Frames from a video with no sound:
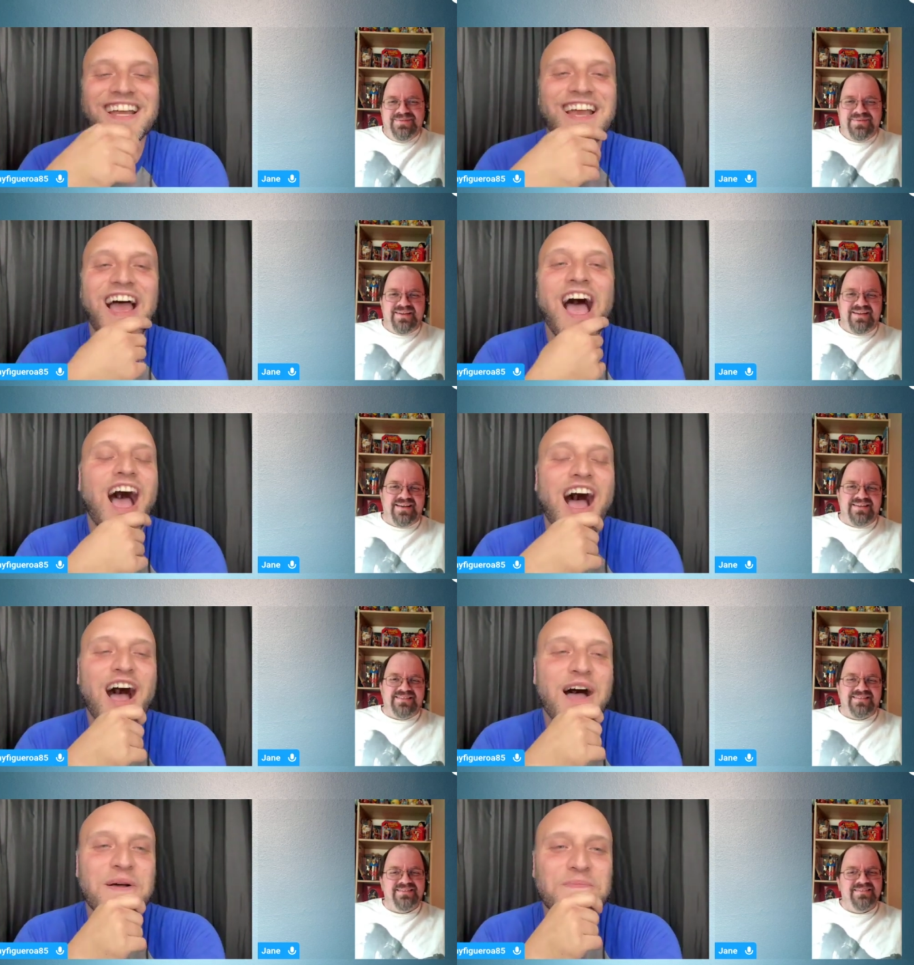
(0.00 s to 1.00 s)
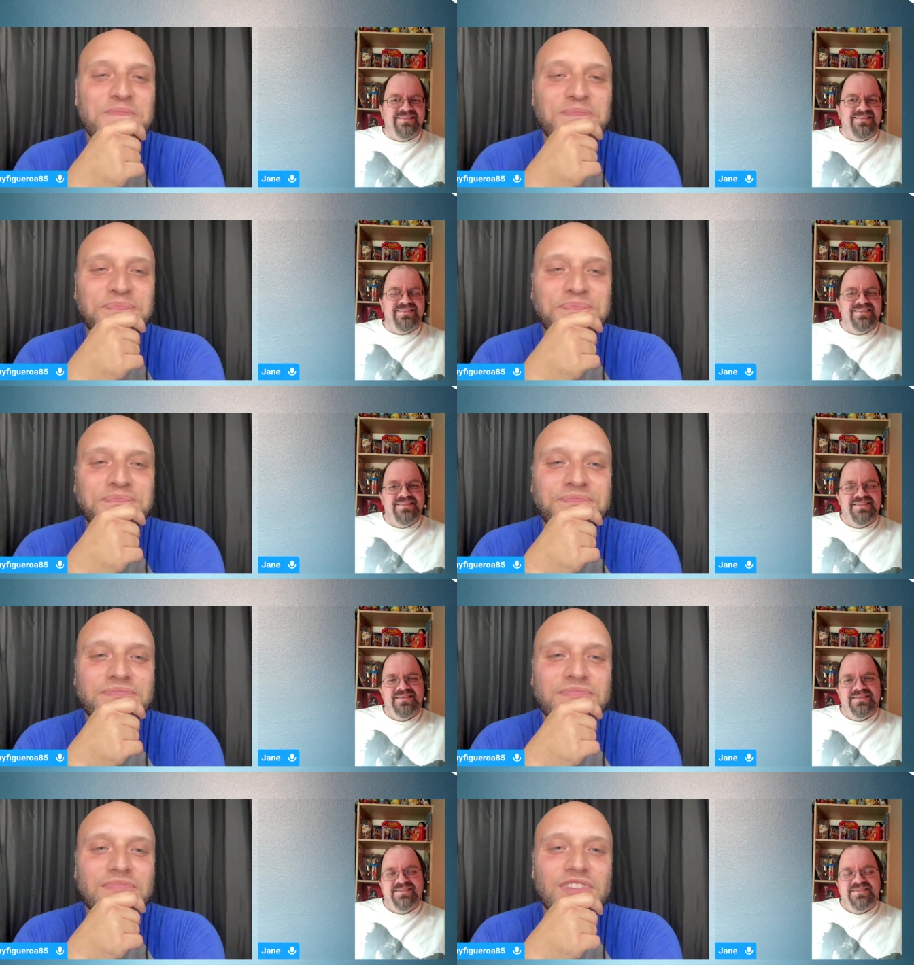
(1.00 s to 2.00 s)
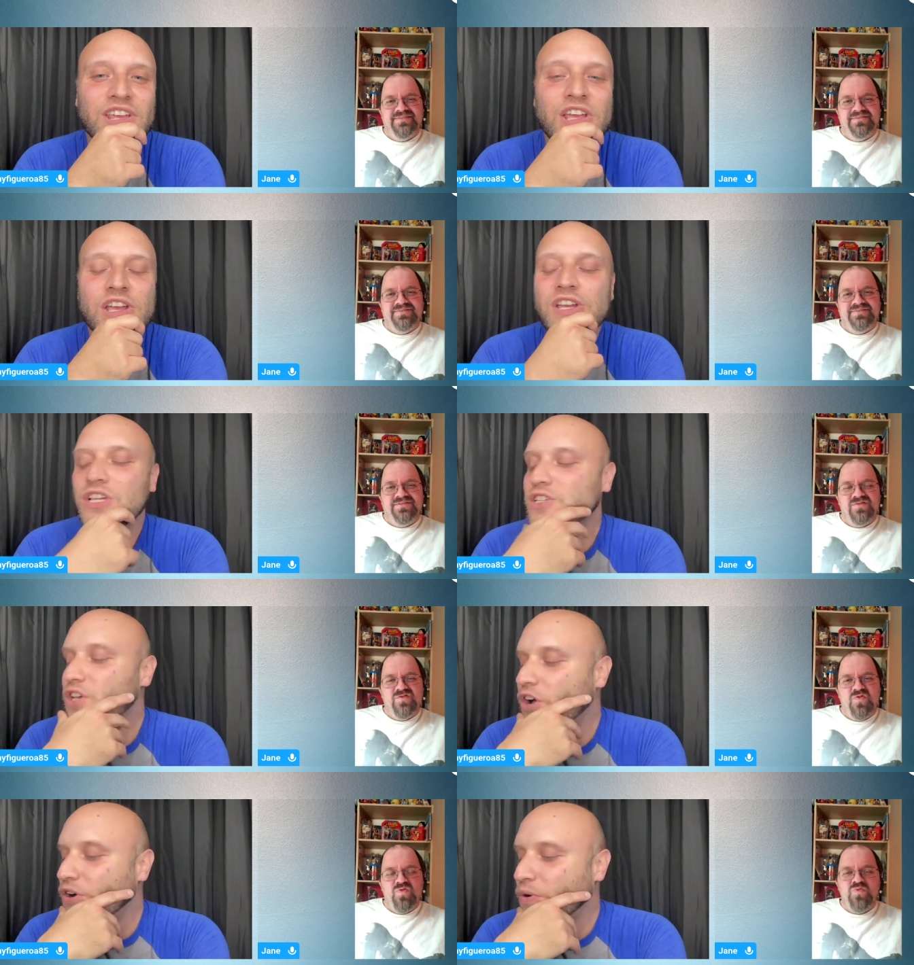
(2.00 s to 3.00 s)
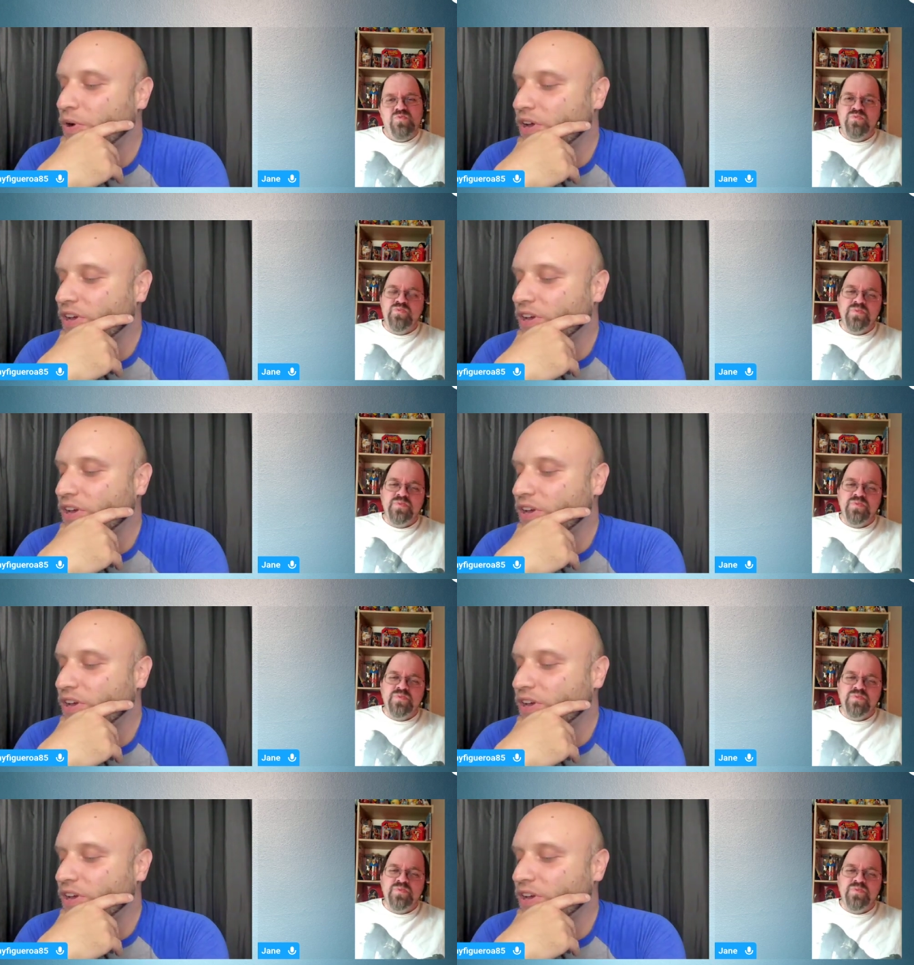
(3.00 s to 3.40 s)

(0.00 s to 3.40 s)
Speaker 1: oh my god. Um. So,